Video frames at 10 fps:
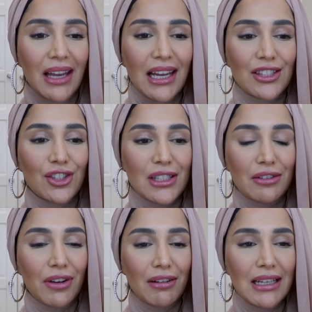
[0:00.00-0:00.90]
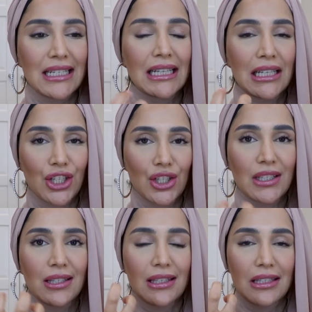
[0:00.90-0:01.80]
it's just a very
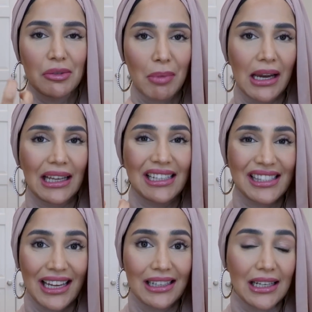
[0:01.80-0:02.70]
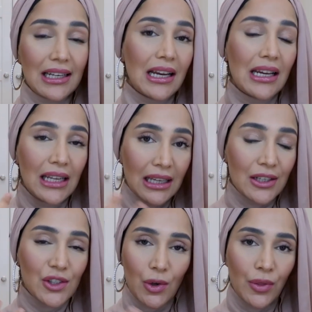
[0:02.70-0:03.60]
delicious smelling scent, and it
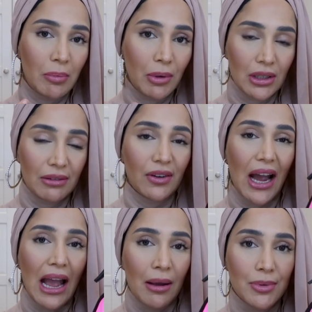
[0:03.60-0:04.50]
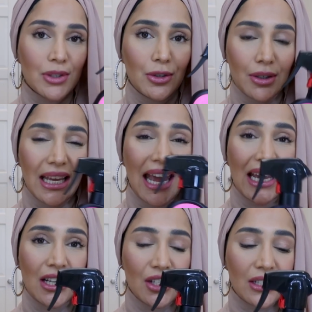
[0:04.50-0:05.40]
lingers on the body for absolutely
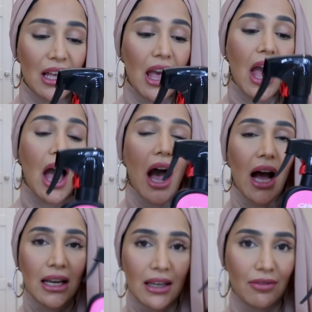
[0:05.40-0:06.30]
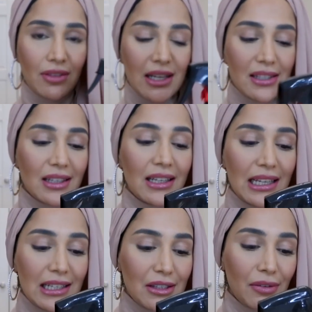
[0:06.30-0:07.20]
ages. I love this.
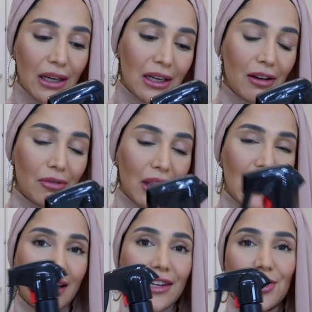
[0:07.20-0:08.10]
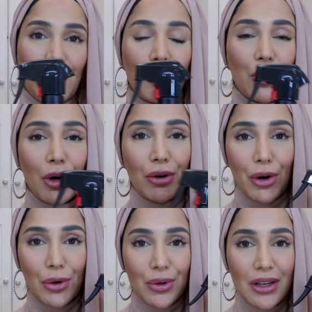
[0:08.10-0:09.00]
Leans fell in love with it, and so I bought her
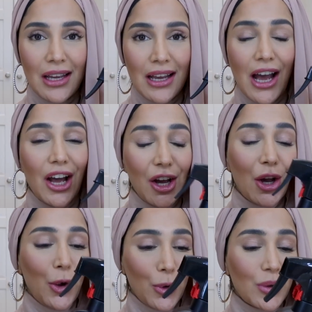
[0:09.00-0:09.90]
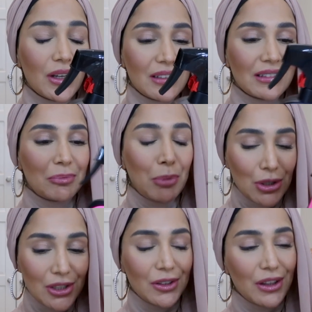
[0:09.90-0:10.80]
own
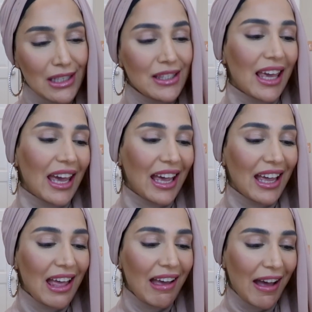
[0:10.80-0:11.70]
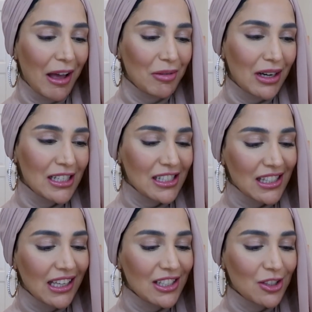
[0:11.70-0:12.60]
bottle this year. And I just
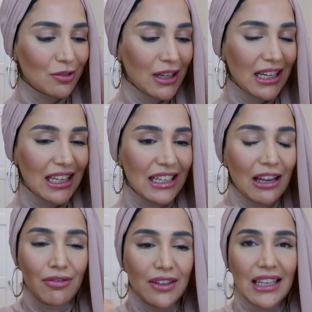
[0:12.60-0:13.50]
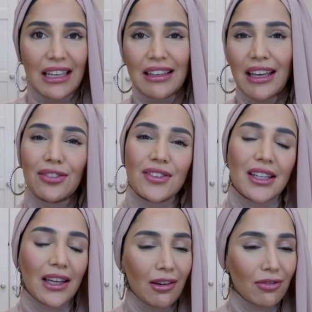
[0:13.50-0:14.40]
think it's a really lovely gift
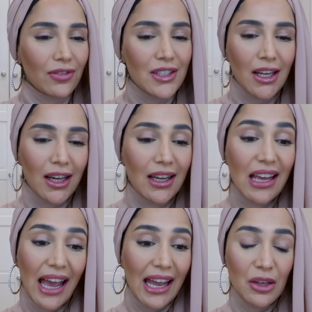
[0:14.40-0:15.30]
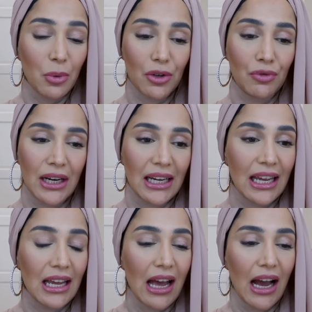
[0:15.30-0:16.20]
to give to anyone,
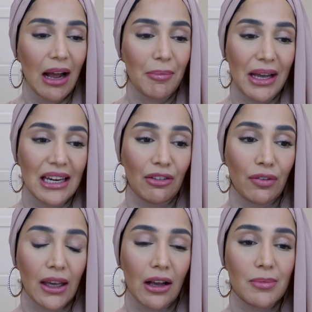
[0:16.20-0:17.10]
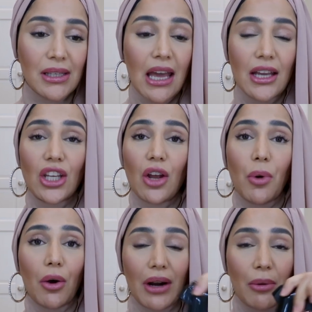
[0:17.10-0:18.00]
really. And if it comes, you know
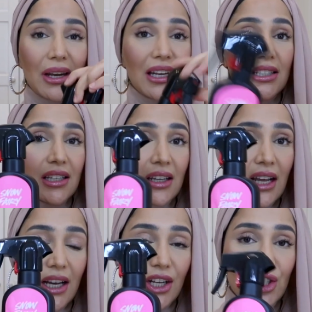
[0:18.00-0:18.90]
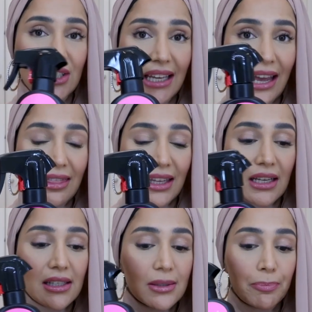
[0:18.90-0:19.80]
what, when I went into Lush to get
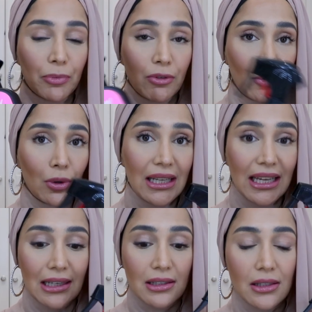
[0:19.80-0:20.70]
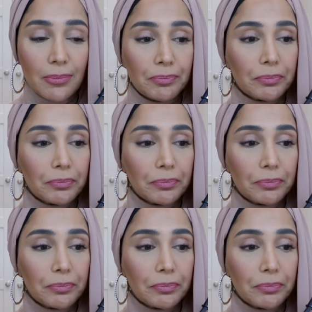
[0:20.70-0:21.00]
this for Leans,